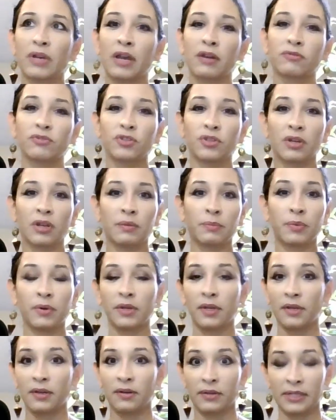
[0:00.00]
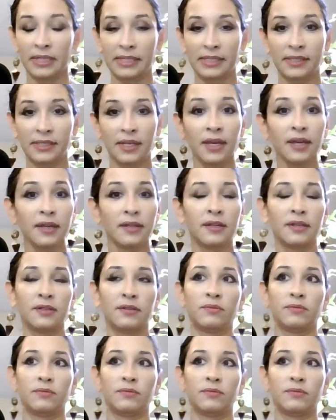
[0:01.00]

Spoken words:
should I put it on his head.